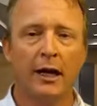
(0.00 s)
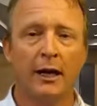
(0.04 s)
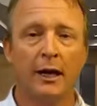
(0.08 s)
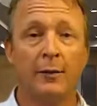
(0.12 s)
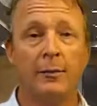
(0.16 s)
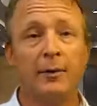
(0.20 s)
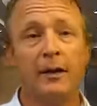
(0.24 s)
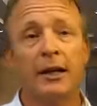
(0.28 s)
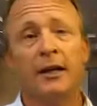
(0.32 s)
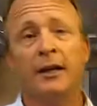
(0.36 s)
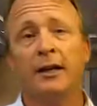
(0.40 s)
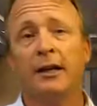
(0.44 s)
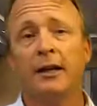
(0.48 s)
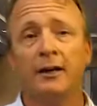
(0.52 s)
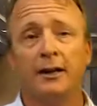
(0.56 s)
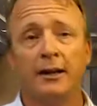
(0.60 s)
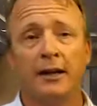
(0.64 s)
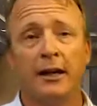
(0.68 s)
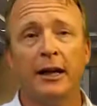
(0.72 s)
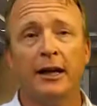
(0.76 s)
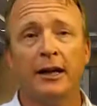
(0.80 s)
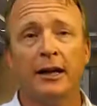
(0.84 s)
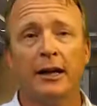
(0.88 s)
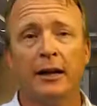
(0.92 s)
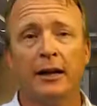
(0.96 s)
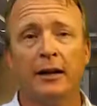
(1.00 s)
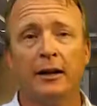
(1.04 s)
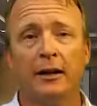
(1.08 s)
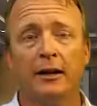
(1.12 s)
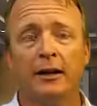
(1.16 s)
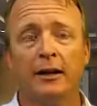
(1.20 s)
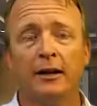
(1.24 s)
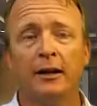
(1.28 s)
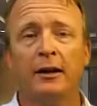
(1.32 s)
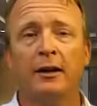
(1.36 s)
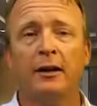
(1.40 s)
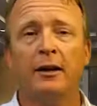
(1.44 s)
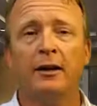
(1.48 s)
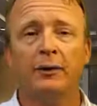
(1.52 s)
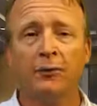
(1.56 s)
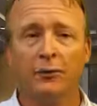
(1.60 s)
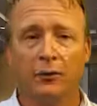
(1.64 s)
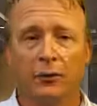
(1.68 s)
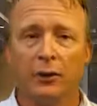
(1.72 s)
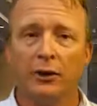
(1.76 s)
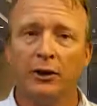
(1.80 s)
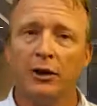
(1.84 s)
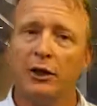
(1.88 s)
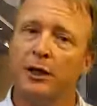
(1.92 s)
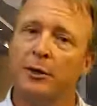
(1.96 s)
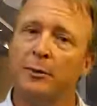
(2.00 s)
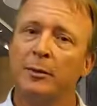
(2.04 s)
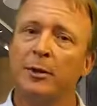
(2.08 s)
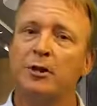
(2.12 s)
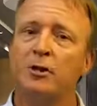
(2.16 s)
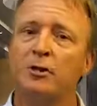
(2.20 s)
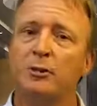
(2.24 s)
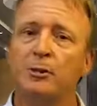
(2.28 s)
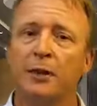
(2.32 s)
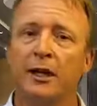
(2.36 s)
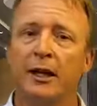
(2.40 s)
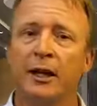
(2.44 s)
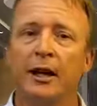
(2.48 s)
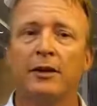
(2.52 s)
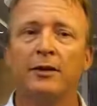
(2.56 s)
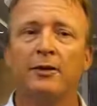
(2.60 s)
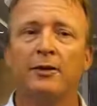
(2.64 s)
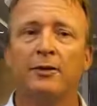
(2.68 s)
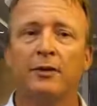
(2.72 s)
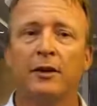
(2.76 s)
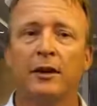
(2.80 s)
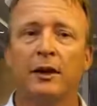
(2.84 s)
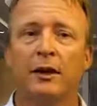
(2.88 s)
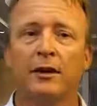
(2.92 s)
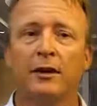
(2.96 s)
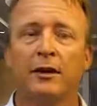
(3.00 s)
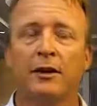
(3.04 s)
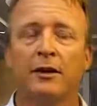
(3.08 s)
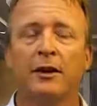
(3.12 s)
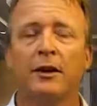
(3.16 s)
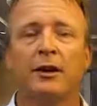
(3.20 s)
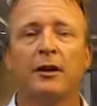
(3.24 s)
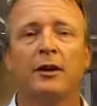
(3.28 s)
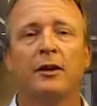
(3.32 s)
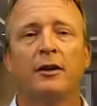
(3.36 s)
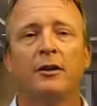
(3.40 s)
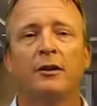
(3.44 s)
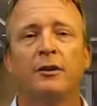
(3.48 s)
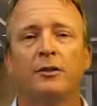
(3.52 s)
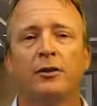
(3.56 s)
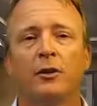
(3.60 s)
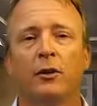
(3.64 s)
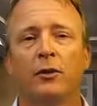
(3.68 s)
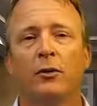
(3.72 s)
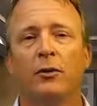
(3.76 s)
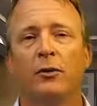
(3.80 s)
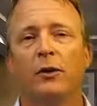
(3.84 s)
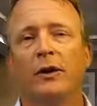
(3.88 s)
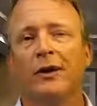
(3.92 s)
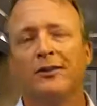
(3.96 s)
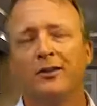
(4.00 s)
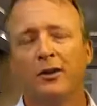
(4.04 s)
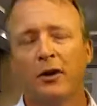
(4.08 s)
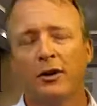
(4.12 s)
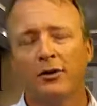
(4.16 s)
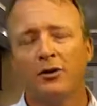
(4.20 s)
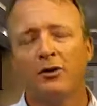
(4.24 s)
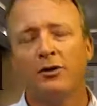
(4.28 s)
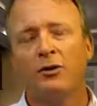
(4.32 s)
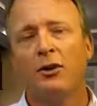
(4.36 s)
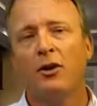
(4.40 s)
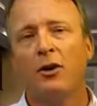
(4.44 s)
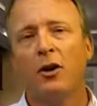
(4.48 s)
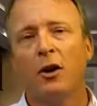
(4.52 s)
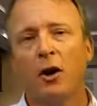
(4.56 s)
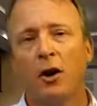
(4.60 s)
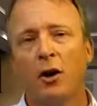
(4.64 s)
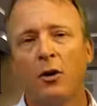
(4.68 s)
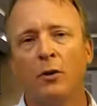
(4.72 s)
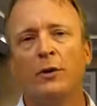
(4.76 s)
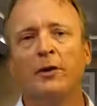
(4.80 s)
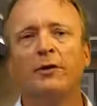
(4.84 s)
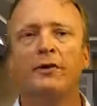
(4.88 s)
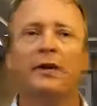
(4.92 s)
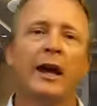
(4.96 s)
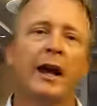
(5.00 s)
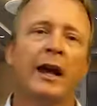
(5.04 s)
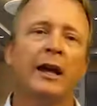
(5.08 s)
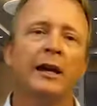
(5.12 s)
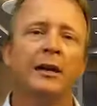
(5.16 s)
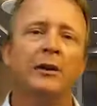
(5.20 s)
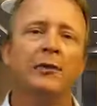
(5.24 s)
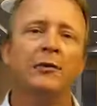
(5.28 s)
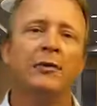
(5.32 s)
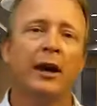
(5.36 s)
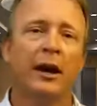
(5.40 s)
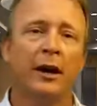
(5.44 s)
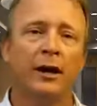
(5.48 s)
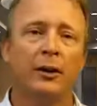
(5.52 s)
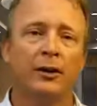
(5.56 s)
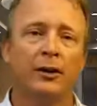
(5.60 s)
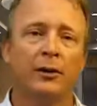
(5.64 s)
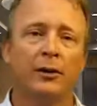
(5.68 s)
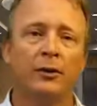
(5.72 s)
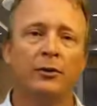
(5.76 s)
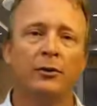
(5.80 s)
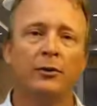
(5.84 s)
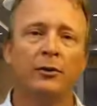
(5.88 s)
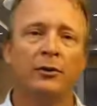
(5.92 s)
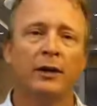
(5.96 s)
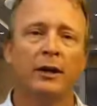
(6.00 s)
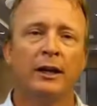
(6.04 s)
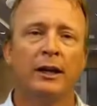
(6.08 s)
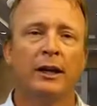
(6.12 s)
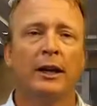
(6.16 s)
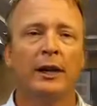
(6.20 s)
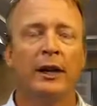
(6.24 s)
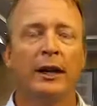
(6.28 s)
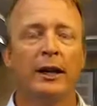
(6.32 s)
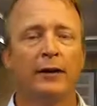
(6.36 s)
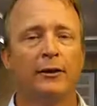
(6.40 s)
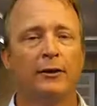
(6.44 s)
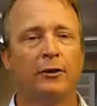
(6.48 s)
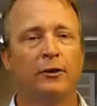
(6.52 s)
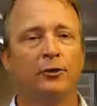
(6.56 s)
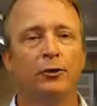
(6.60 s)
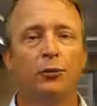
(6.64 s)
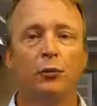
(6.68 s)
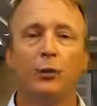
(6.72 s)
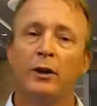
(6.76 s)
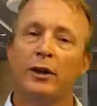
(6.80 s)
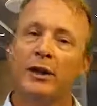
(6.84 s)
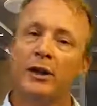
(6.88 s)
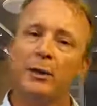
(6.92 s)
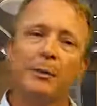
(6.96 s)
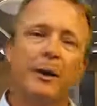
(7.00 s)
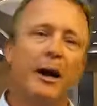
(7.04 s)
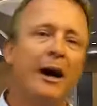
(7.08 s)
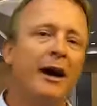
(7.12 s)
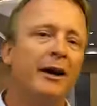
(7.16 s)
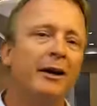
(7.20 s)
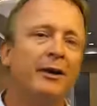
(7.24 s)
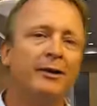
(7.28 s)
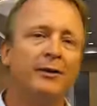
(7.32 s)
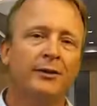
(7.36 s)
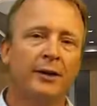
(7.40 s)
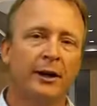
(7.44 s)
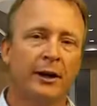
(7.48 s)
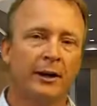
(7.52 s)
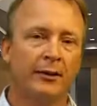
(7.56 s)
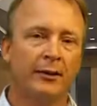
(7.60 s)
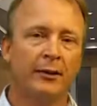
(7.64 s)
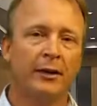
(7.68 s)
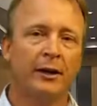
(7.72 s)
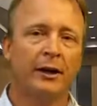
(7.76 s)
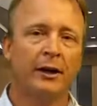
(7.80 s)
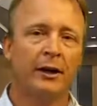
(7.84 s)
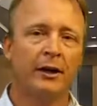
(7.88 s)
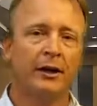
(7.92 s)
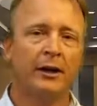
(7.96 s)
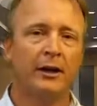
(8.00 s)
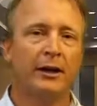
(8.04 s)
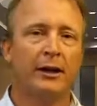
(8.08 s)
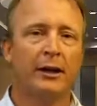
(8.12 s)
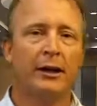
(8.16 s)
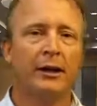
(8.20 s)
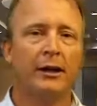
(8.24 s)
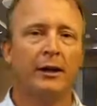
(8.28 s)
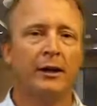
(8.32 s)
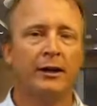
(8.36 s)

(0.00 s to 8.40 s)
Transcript: and I'm get, getting an affiliate commission because of it. So as long as you're always adding value, and there's willing buyers out there,